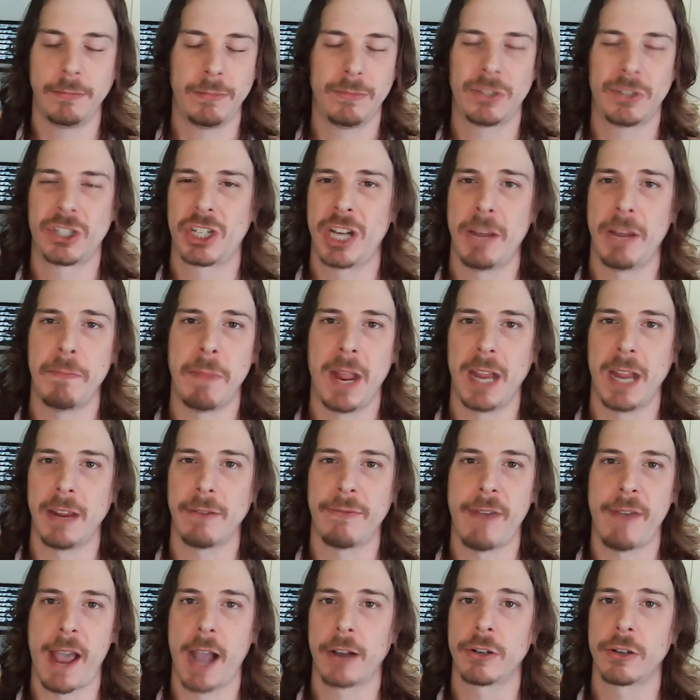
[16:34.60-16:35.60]
chip
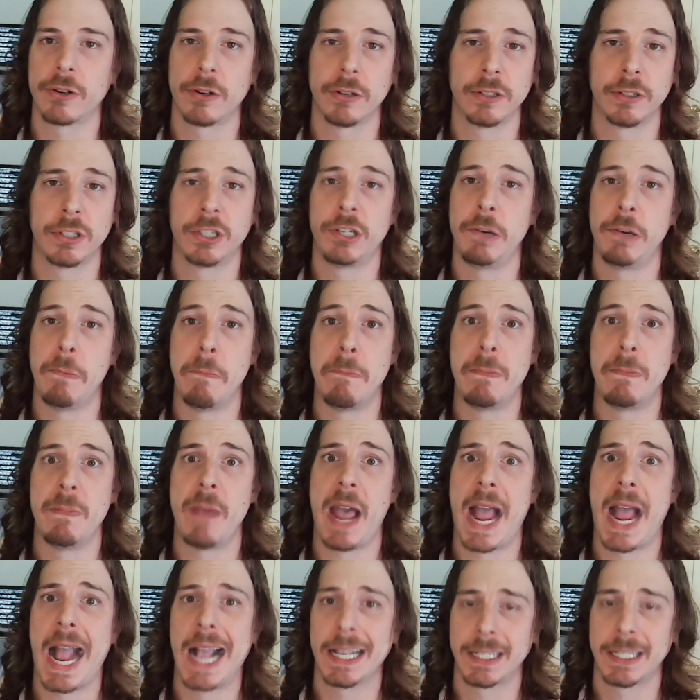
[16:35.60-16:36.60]
manufacturers to
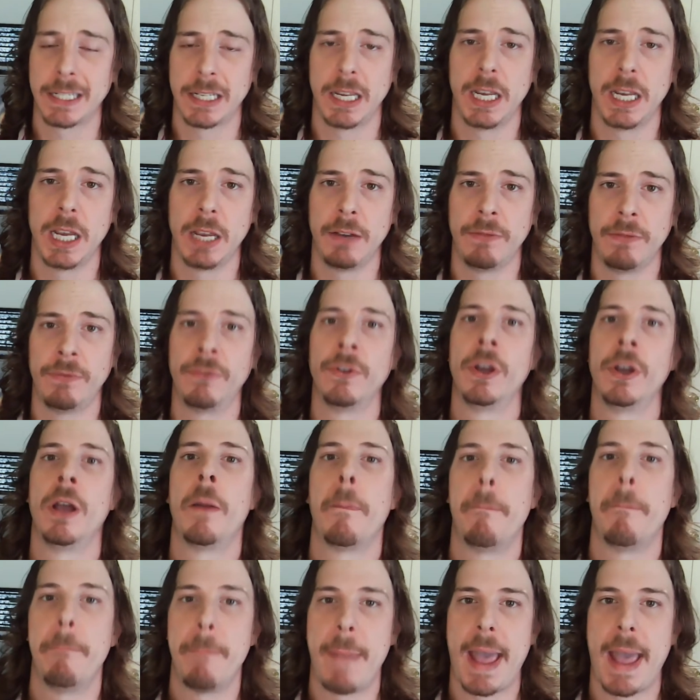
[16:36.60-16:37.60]
massive
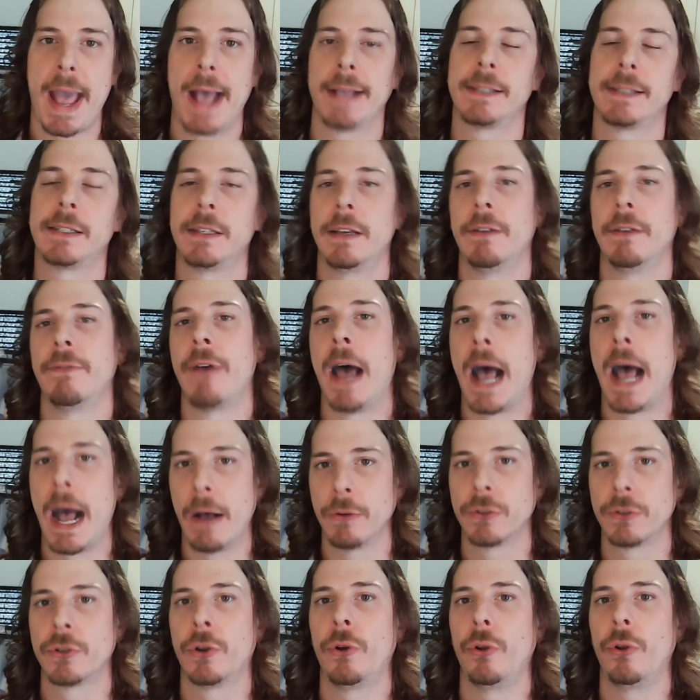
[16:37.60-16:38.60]

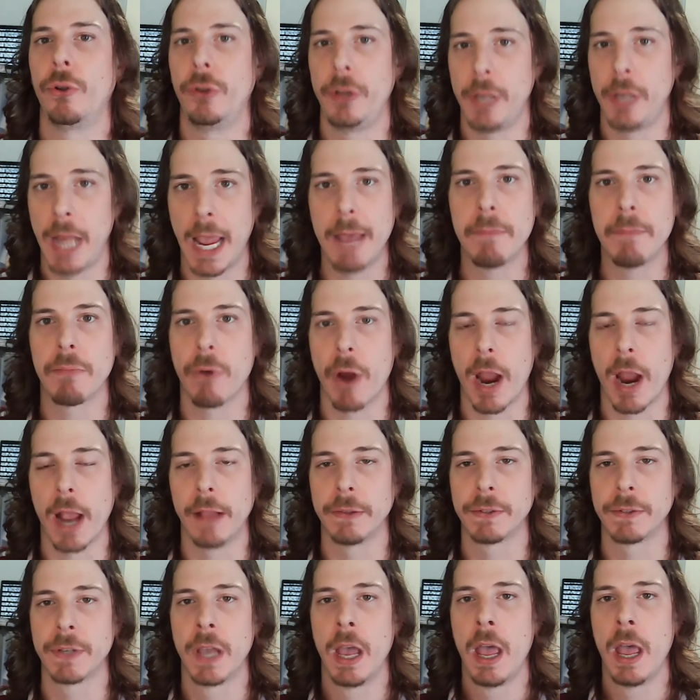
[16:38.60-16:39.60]
household name
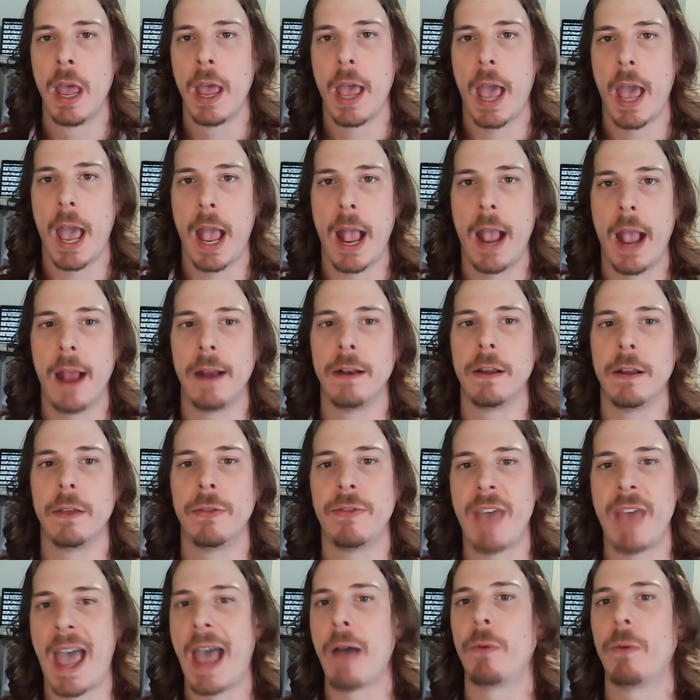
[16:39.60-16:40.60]
brands. And
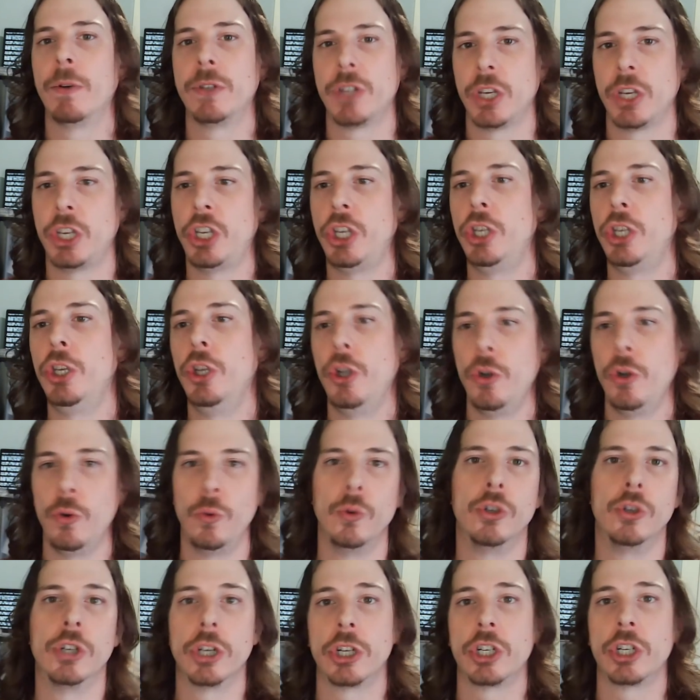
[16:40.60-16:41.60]
that was a
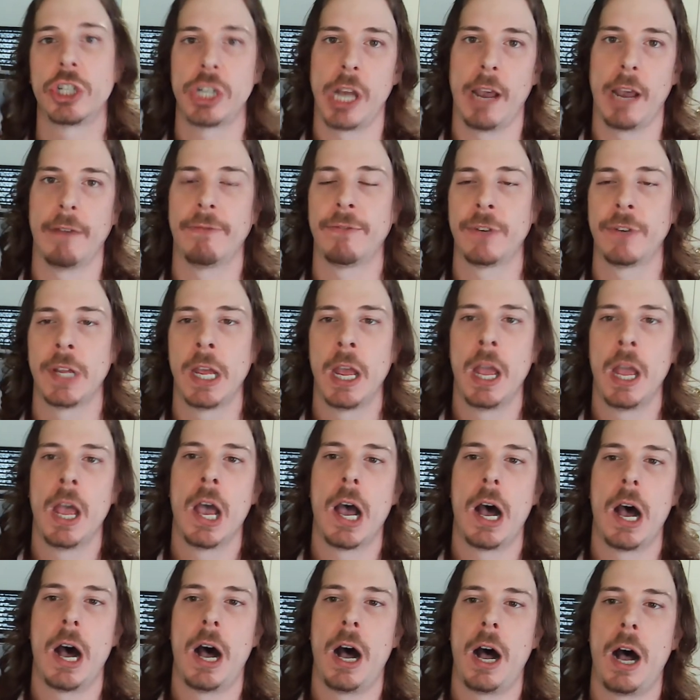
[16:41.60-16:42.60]
huge shift
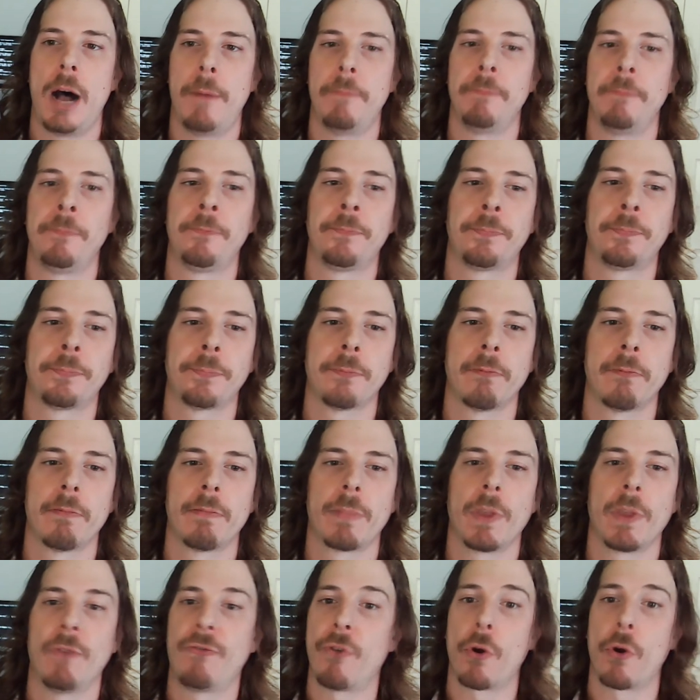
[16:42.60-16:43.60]

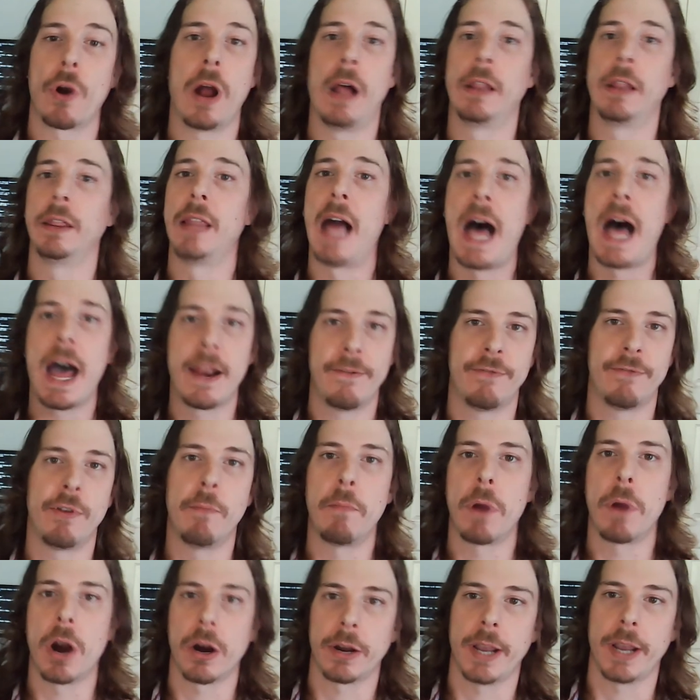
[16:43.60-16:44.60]
for a lot of the
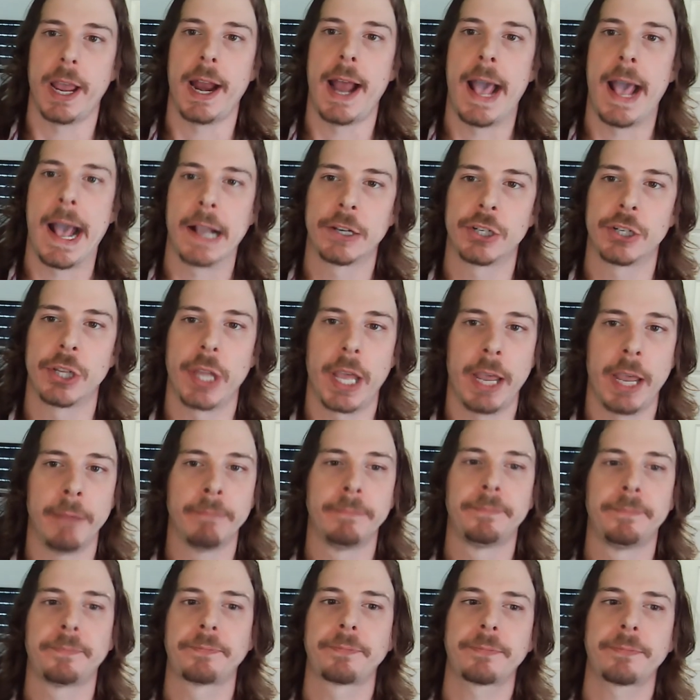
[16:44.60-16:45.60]
market, actually.
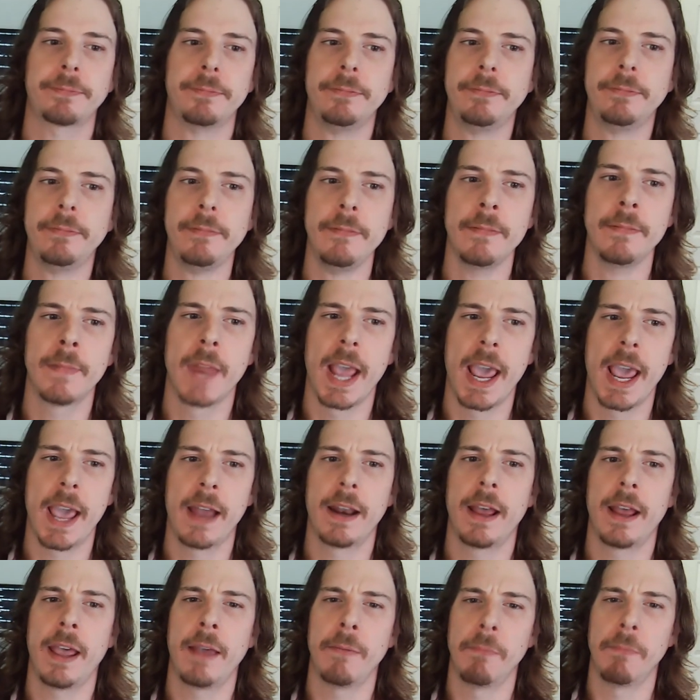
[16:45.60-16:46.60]

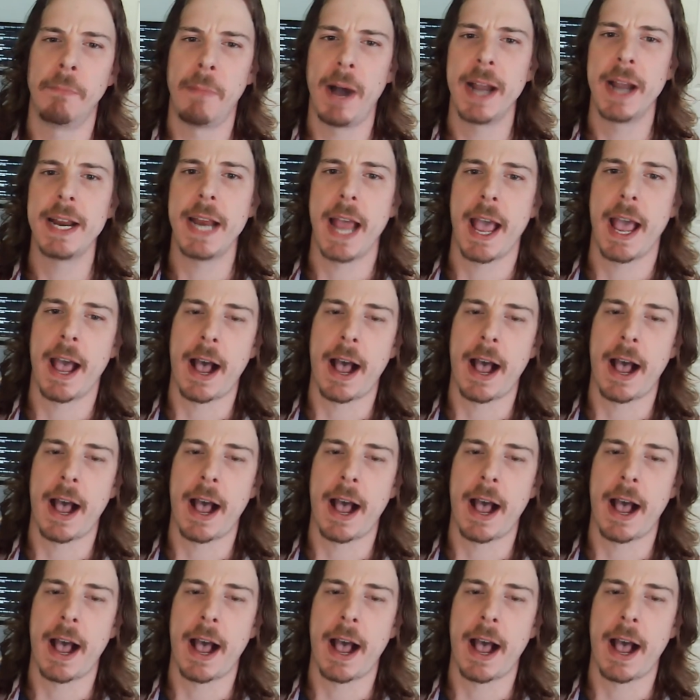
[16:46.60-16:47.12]
And it might,